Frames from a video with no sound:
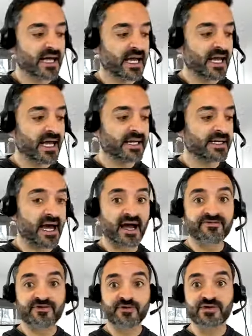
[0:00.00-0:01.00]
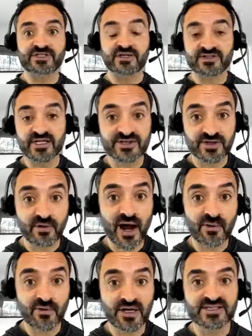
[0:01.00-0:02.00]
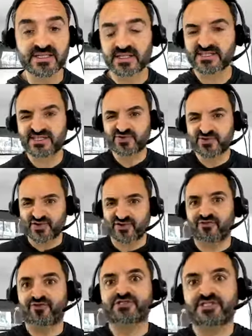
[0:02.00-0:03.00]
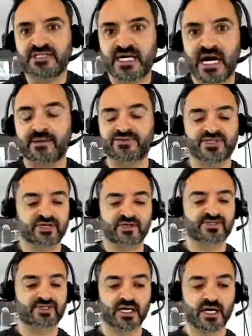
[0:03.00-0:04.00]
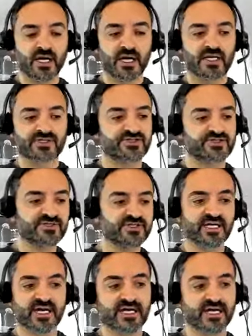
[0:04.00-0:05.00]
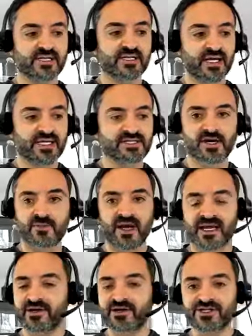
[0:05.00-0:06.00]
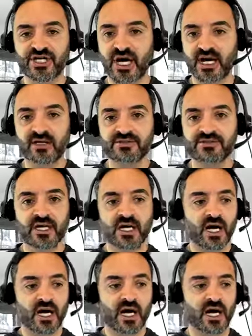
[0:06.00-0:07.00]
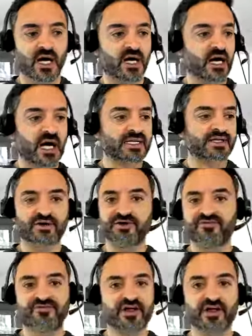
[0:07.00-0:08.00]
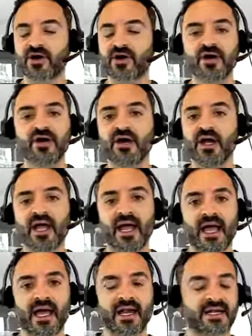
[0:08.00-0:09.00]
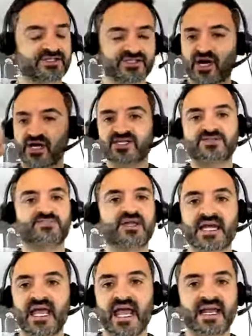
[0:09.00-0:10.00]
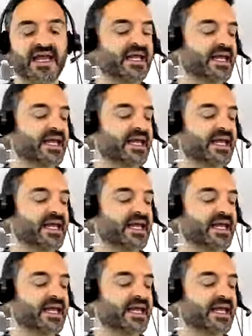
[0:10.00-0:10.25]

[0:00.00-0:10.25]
And afterwards, I was like, "So how was it?" Because this was her first time. She goes, "As soon as I like saw my inner child, uh, I couldn't feel her, and I just got a splitting headache,